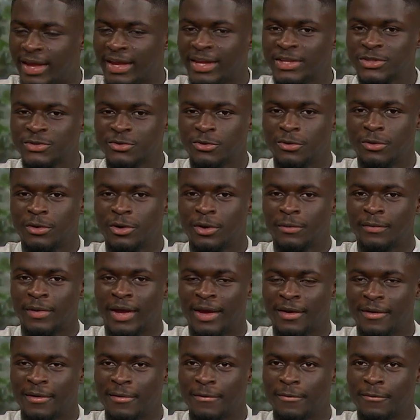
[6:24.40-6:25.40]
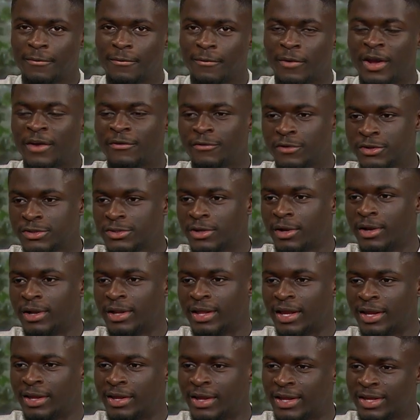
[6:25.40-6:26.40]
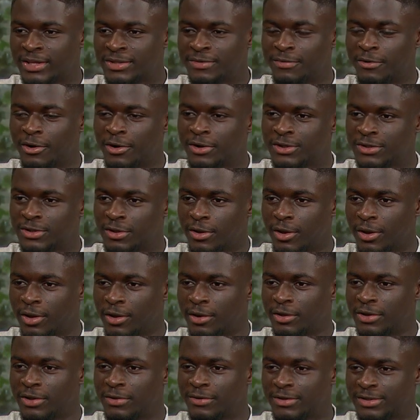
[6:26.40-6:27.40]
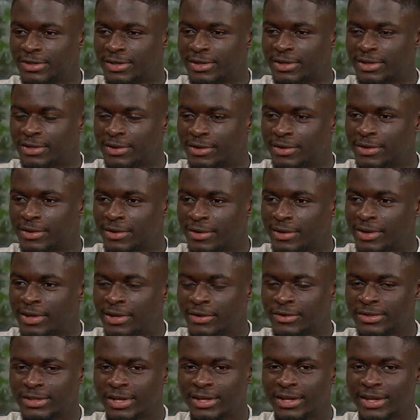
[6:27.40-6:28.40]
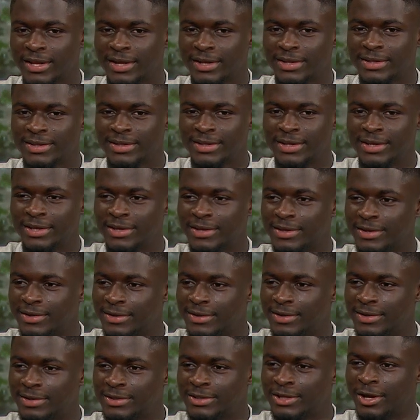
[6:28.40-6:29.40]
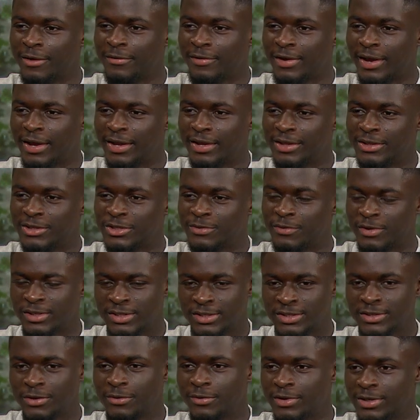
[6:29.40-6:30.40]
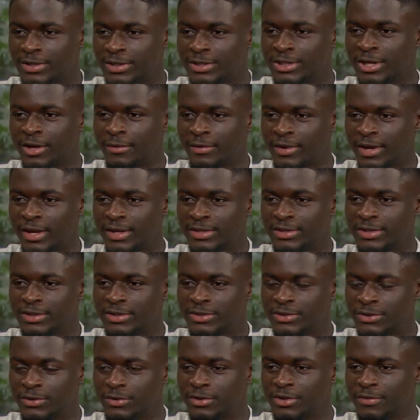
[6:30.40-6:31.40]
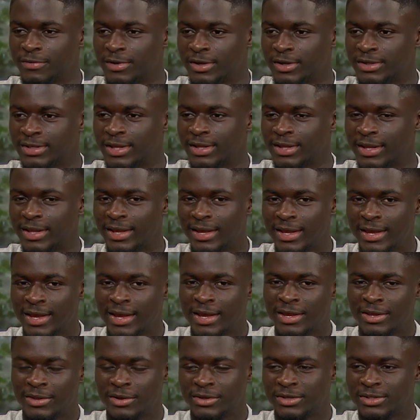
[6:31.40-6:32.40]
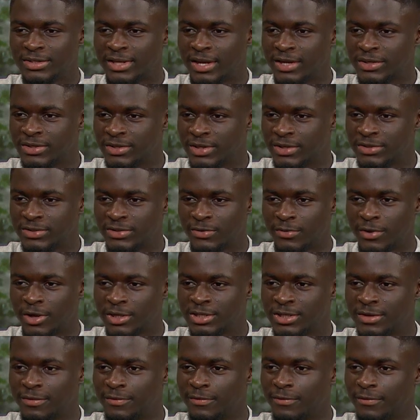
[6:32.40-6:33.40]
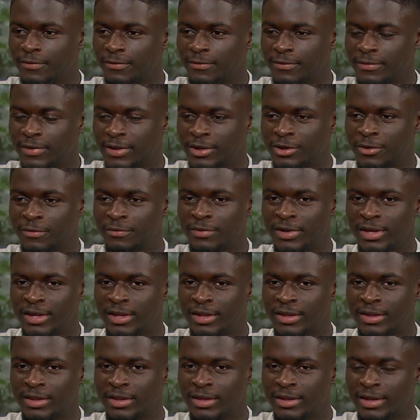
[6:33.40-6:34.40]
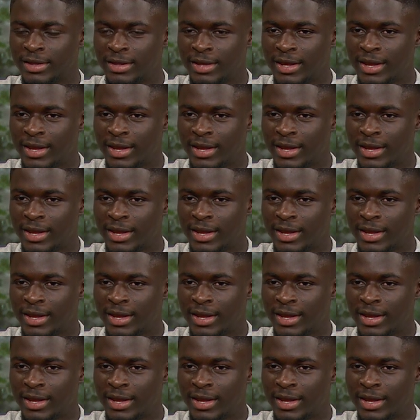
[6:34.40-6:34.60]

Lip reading: I guess growing up, when I first started, like, I guess Marcus Lawler, he was kind of like the top guy in the sprint. He's still one of the top guys in the 200 meters. And, you know, just I used to watch him competing.